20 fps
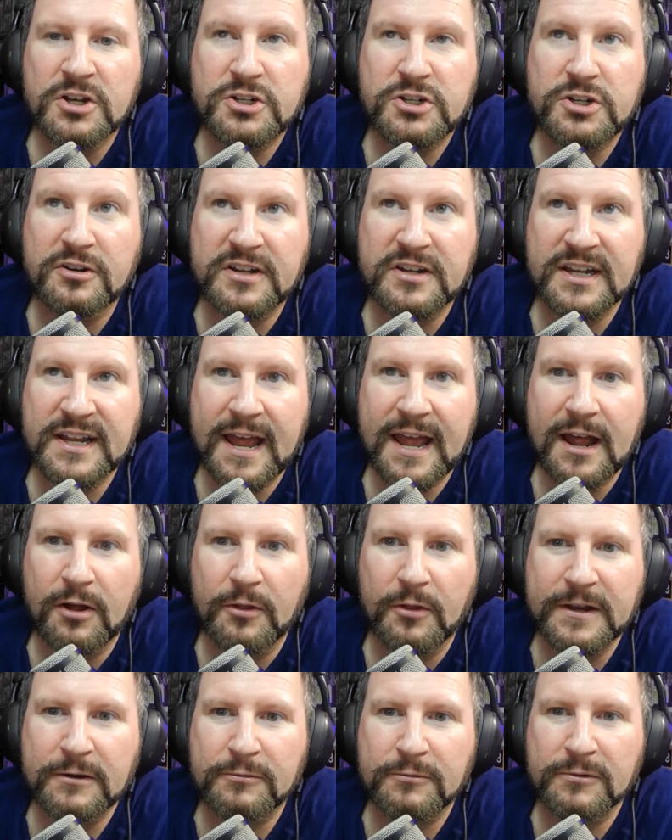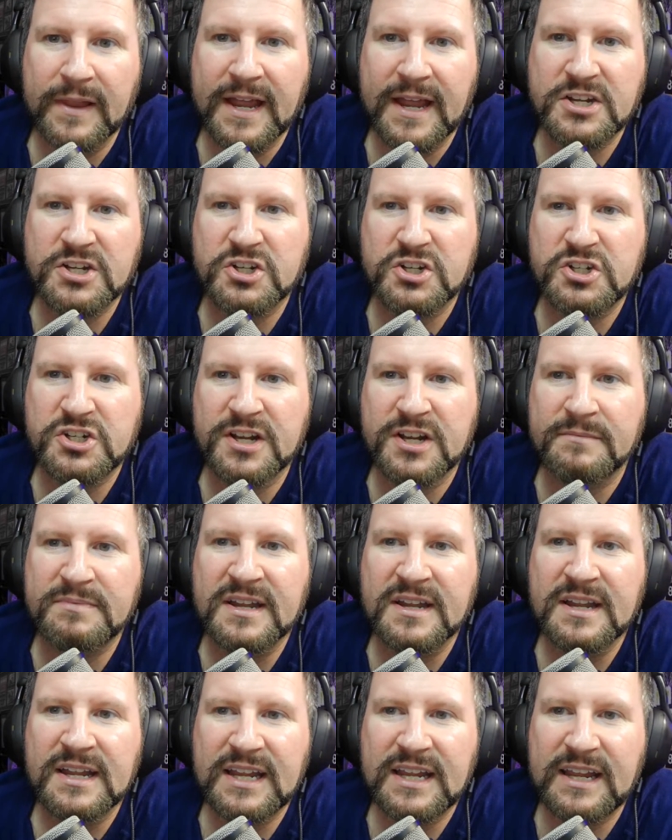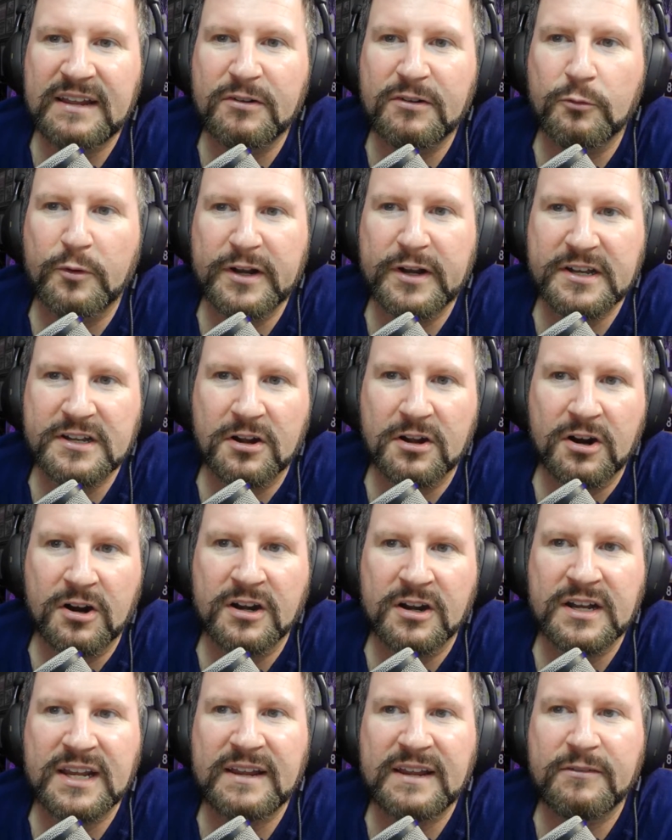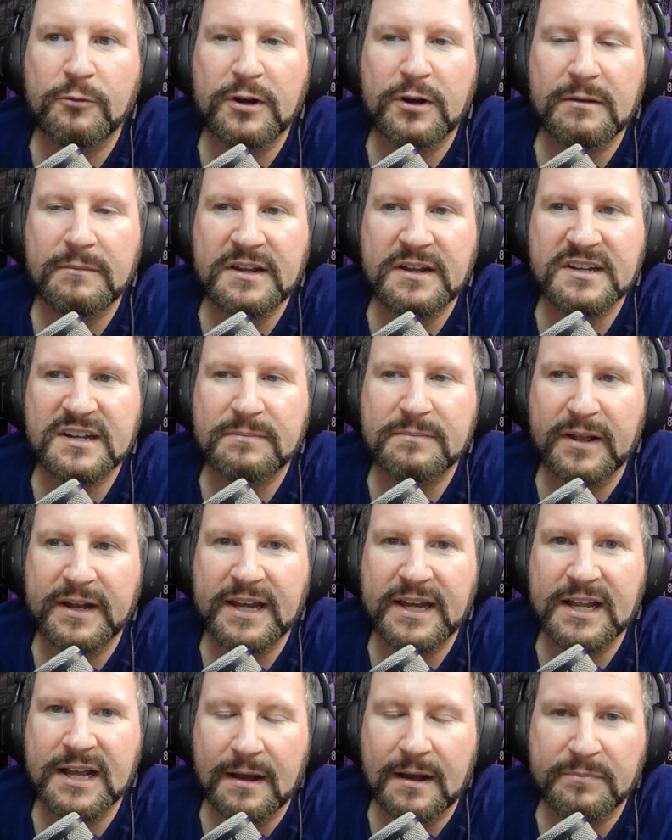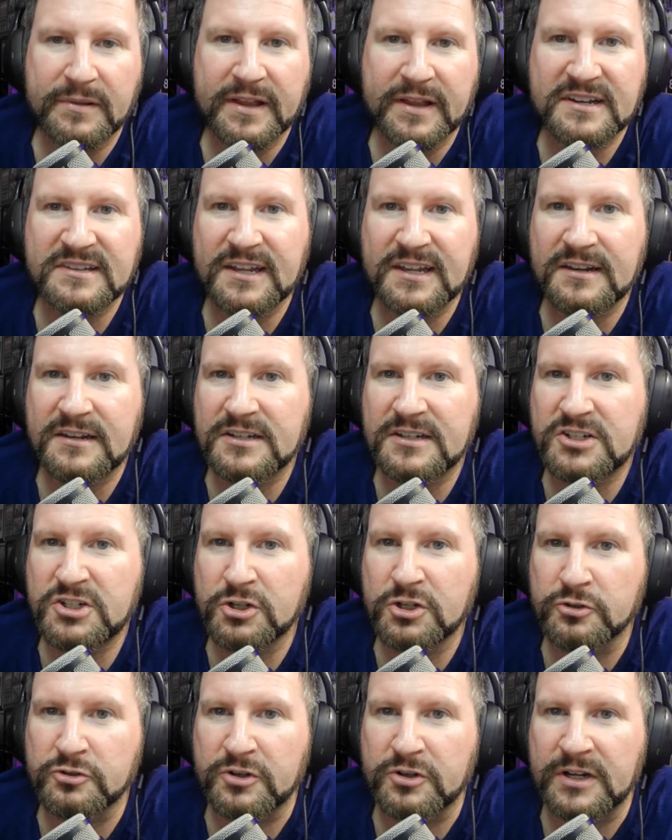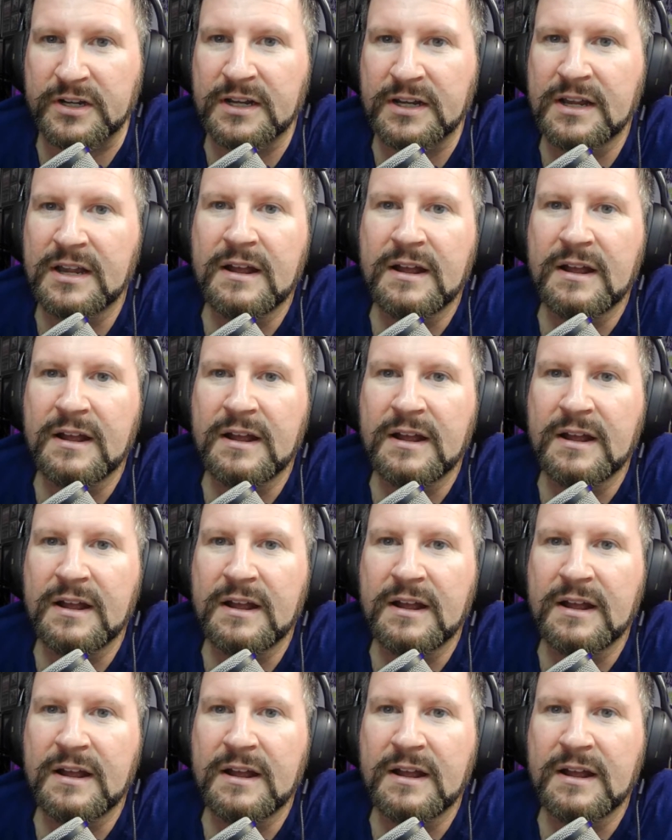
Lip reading: choosing healthier relationships, even when it's hard, even when it means explaining complex things to children.